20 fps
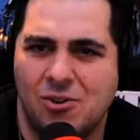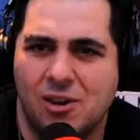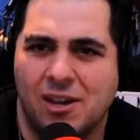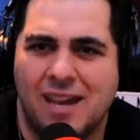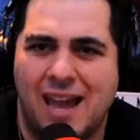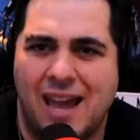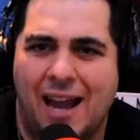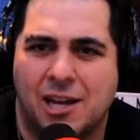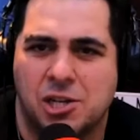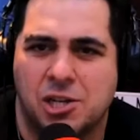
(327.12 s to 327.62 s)
don't
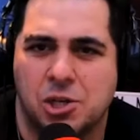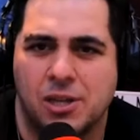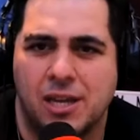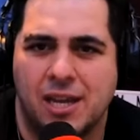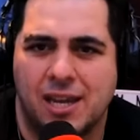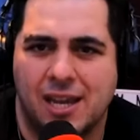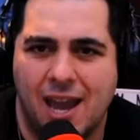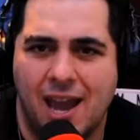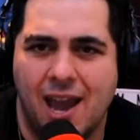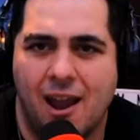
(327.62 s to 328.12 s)
actually
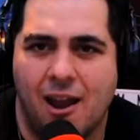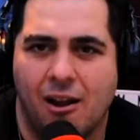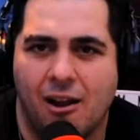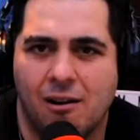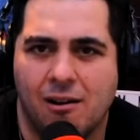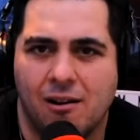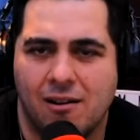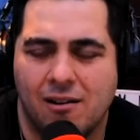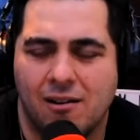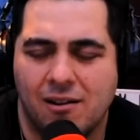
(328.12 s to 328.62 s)
care. For
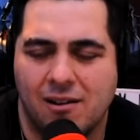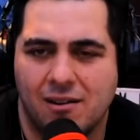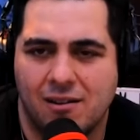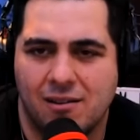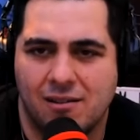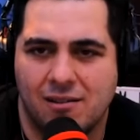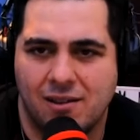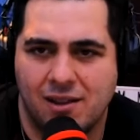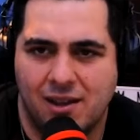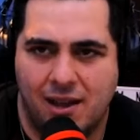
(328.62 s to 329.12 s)
problem.
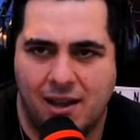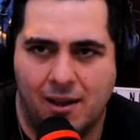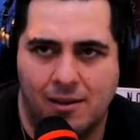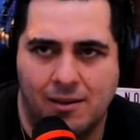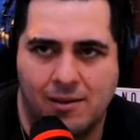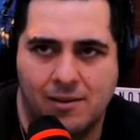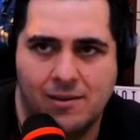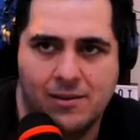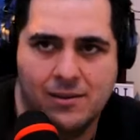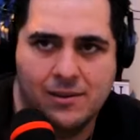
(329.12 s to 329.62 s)
Yeah,
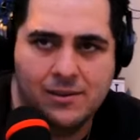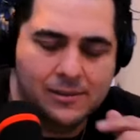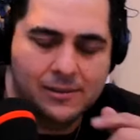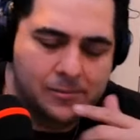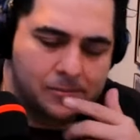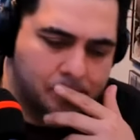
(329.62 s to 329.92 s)
no.